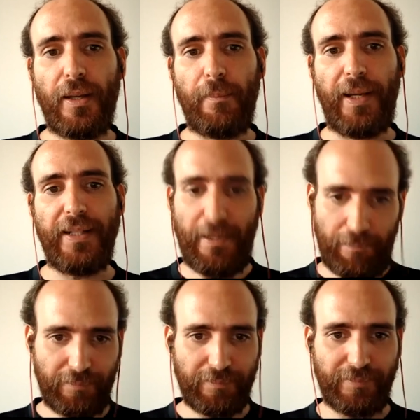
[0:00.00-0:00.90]
but yeah,
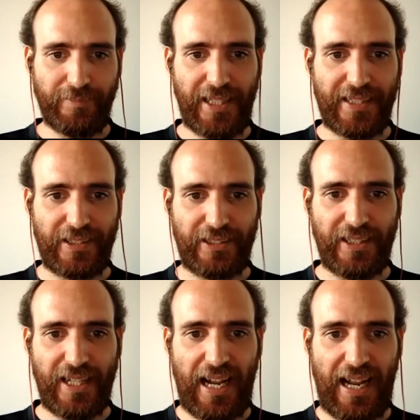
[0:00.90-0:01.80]
that's there.
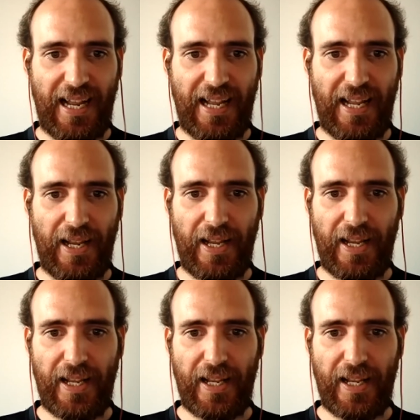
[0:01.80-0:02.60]
Uh,